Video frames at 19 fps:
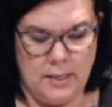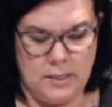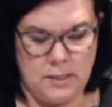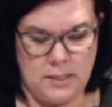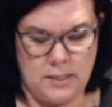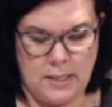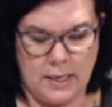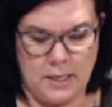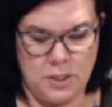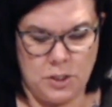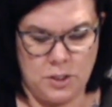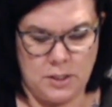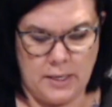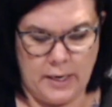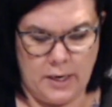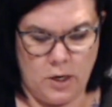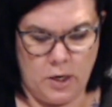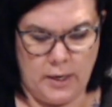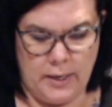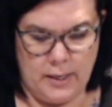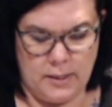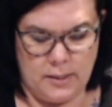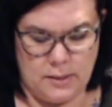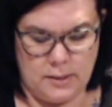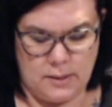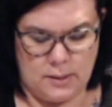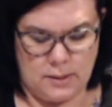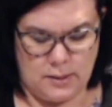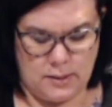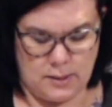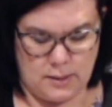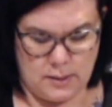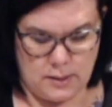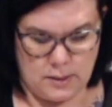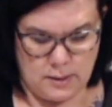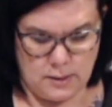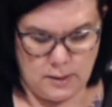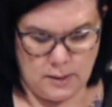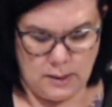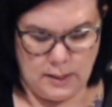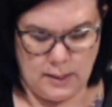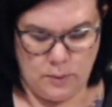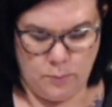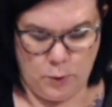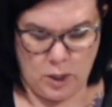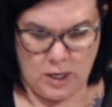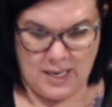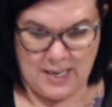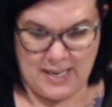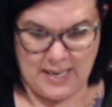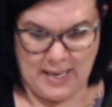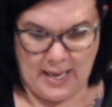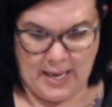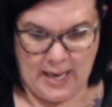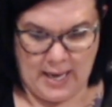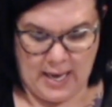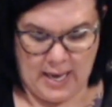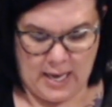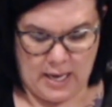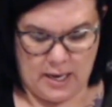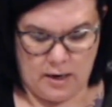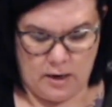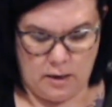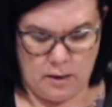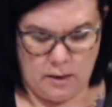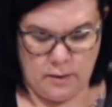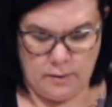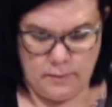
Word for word: Sagittarius, Libra again.